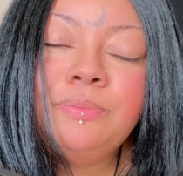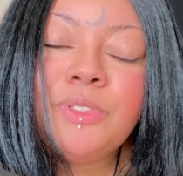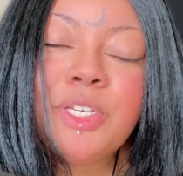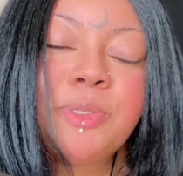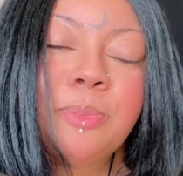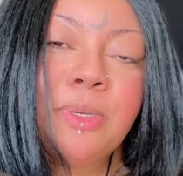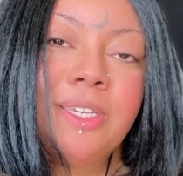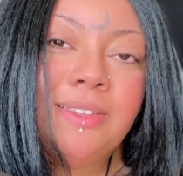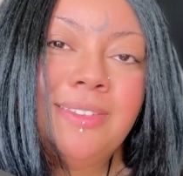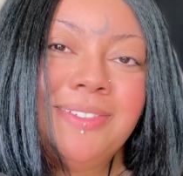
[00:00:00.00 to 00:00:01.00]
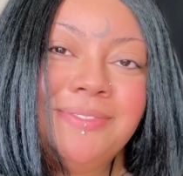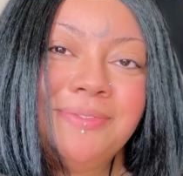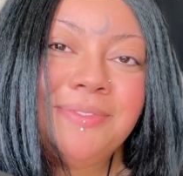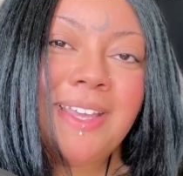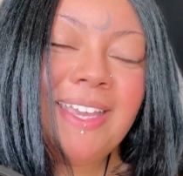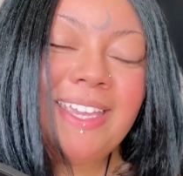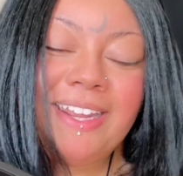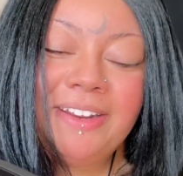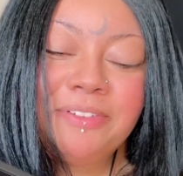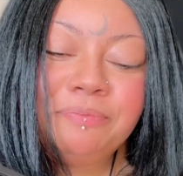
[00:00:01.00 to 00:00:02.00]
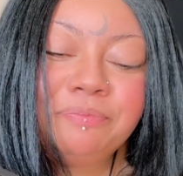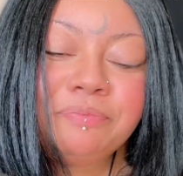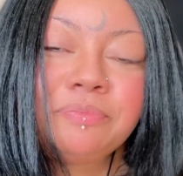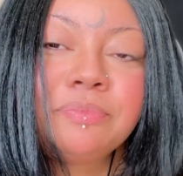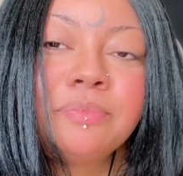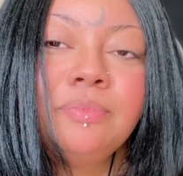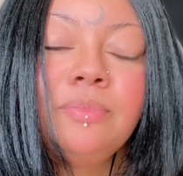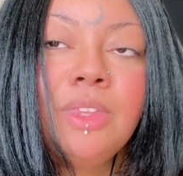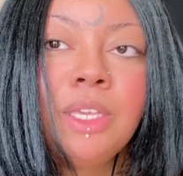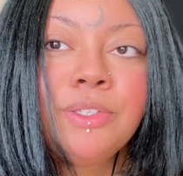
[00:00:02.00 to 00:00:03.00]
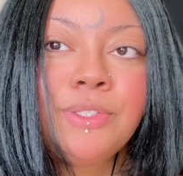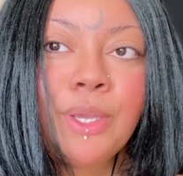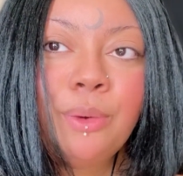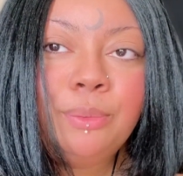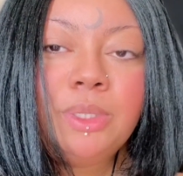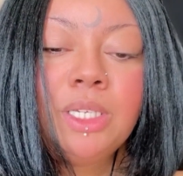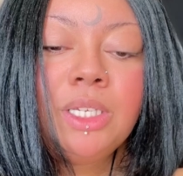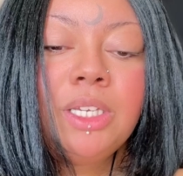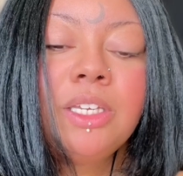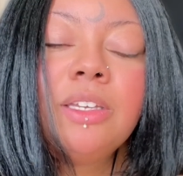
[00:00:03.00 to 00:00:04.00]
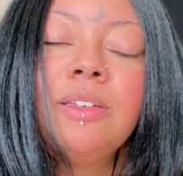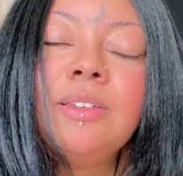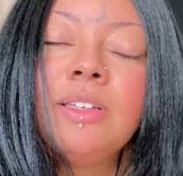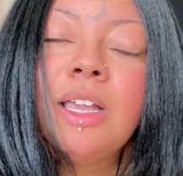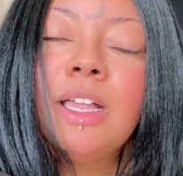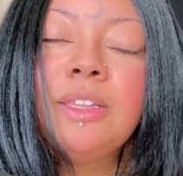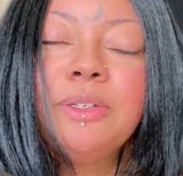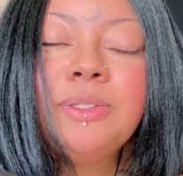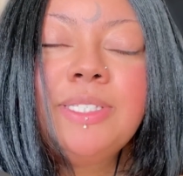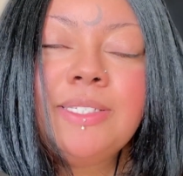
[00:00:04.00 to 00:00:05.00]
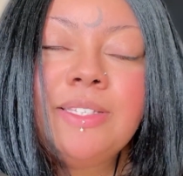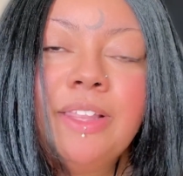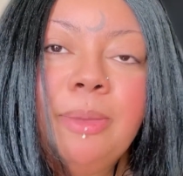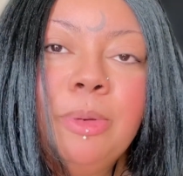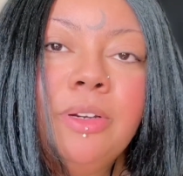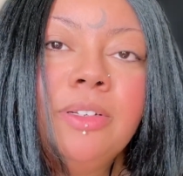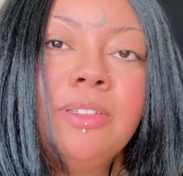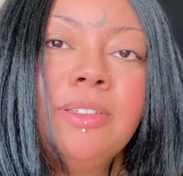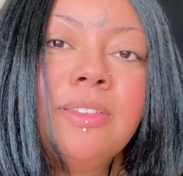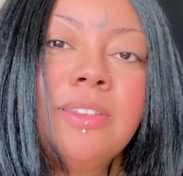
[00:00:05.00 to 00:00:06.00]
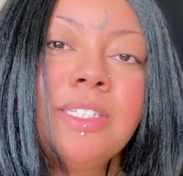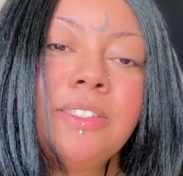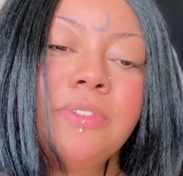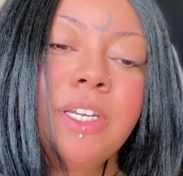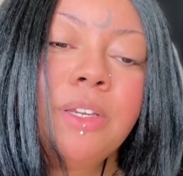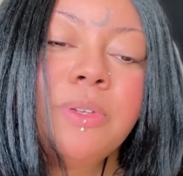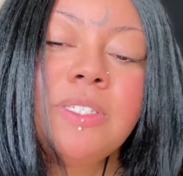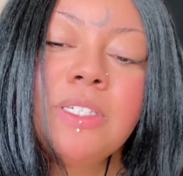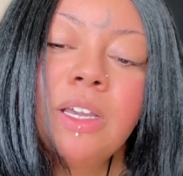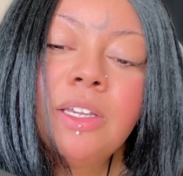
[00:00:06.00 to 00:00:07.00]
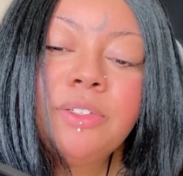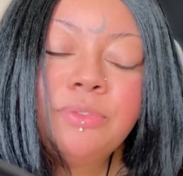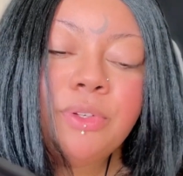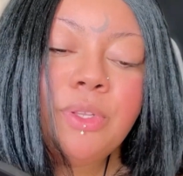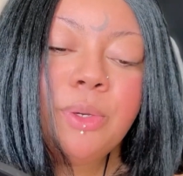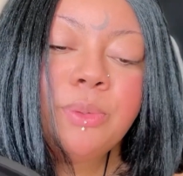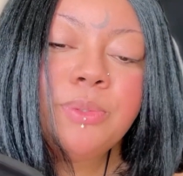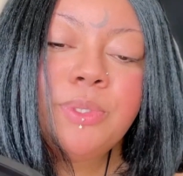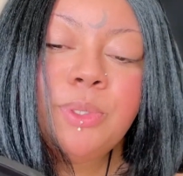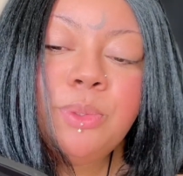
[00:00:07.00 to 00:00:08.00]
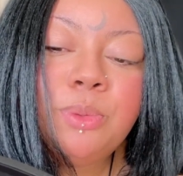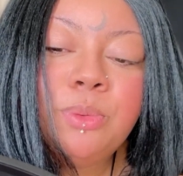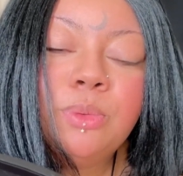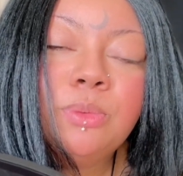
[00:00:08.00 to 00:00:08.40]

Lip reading: Just breathe. I get it. So, a little disclaimer. This video is not for those who